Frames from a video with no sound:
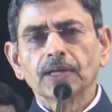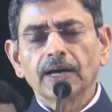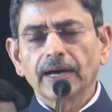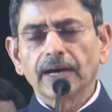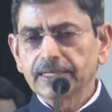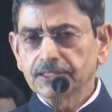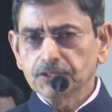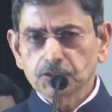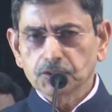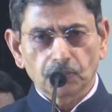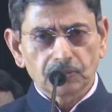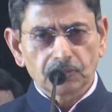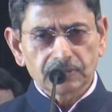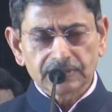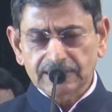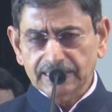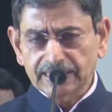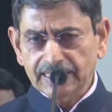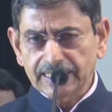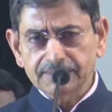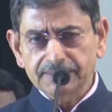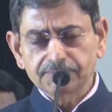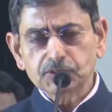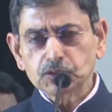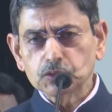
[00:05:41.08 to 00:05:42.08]
I don't
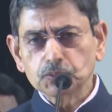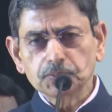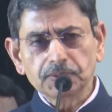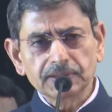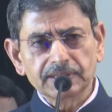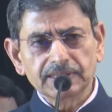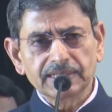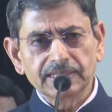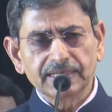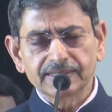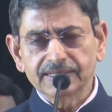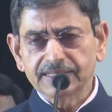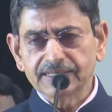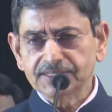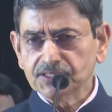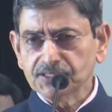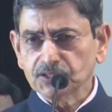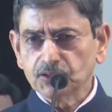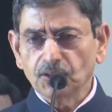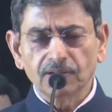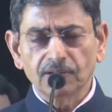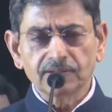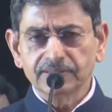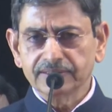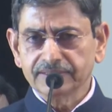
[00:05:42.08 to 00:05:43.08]
claim to be a
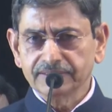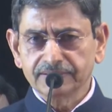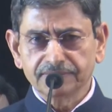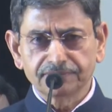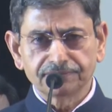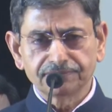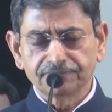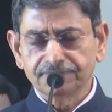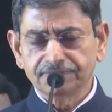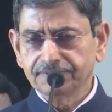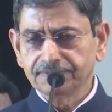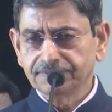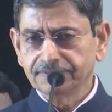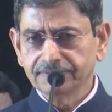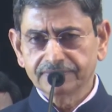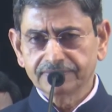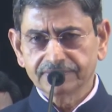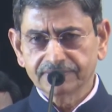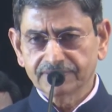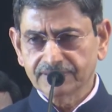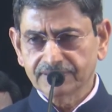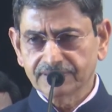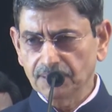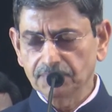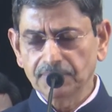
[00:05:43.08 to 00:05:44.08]
scholar of
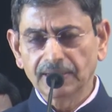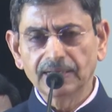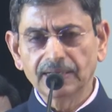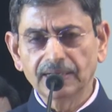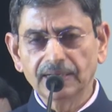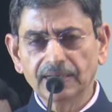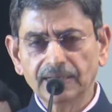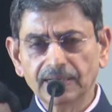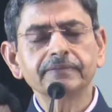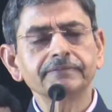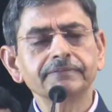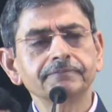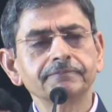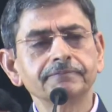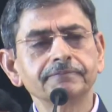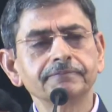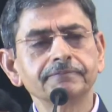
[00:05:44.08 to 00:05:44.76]
Tamil,